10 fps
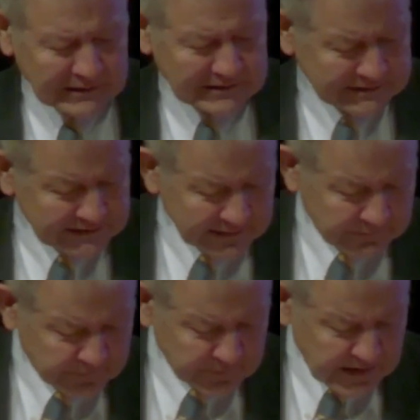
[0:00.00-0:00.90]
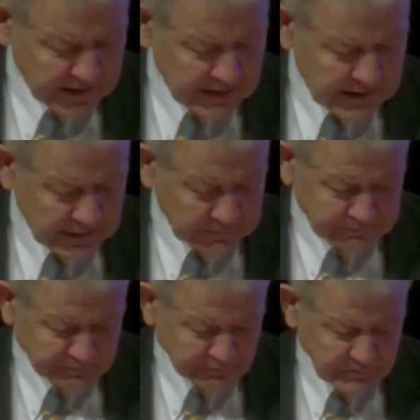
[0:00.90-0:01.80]
see.
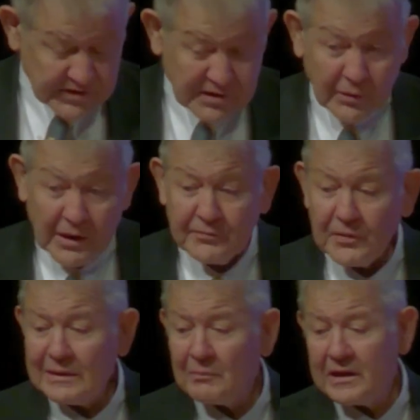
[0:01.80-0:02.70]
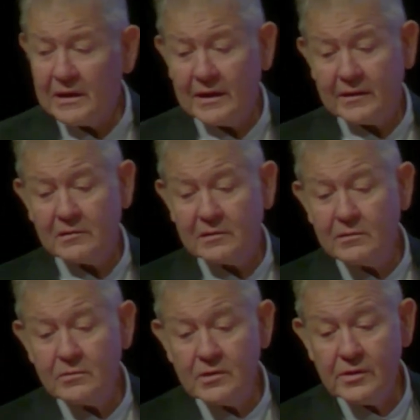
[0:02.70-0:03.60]
I
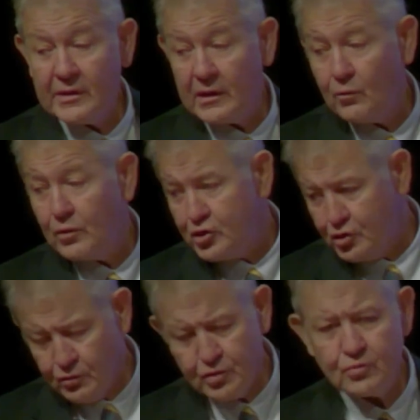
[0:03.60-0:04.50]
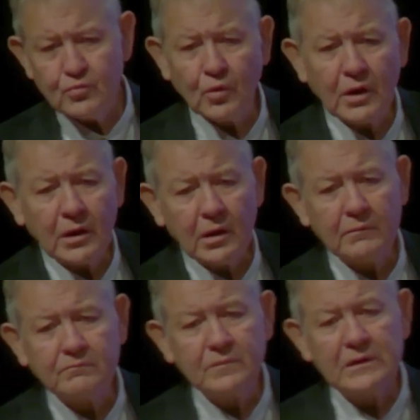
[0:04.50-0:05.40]
conclude that I want you to
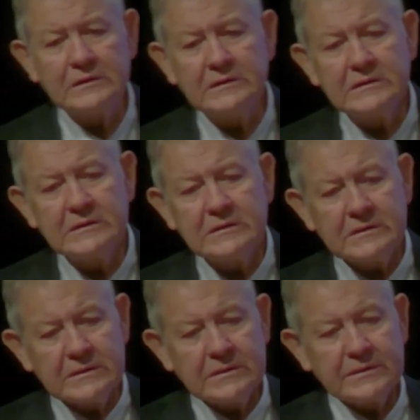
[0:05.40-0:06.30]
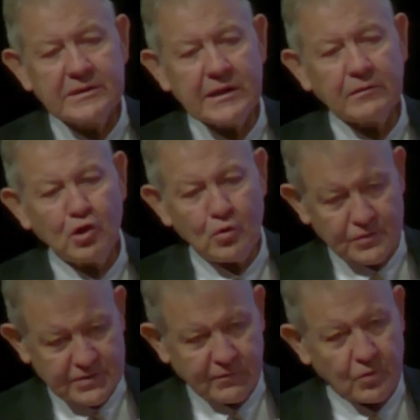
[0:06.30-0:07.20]
take notes, of
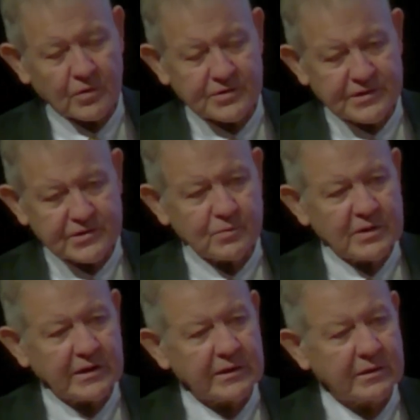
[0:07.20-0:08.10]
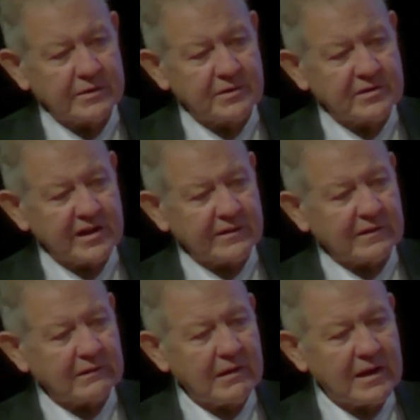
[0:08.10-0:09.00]
course, this week as you take the
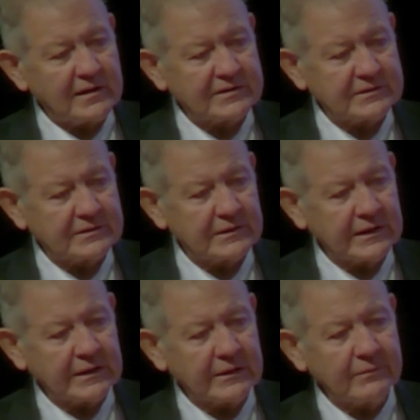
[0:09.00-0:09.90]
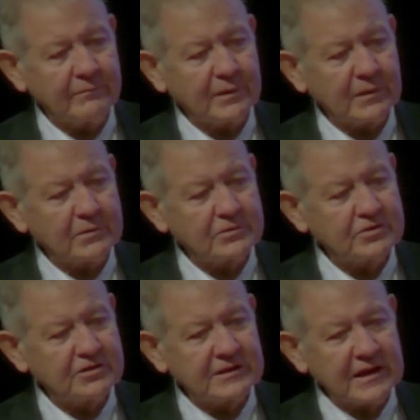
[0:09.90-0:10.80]
class, but also
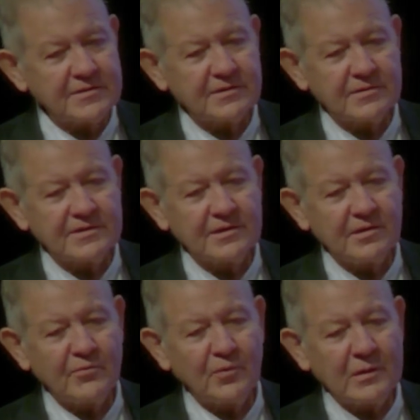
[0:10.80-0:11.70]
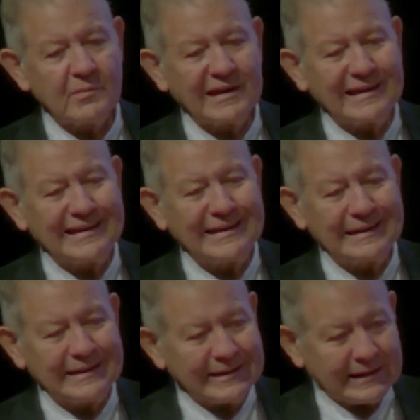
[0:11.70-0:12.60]
just ask yourself, what am I
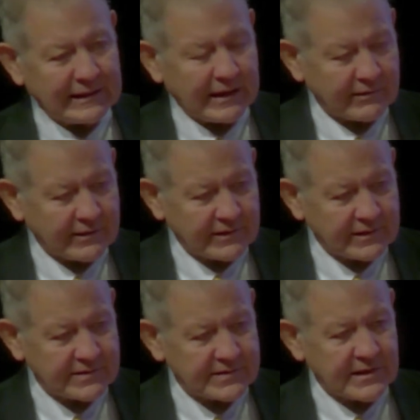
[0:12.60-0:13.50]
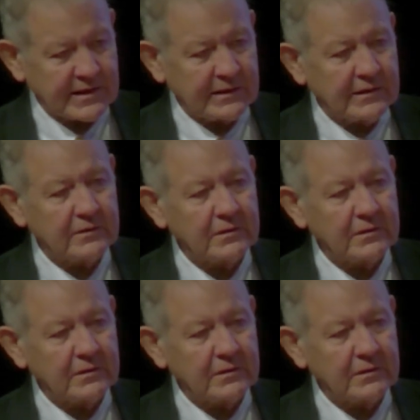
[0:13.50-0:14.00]
getting out of this? And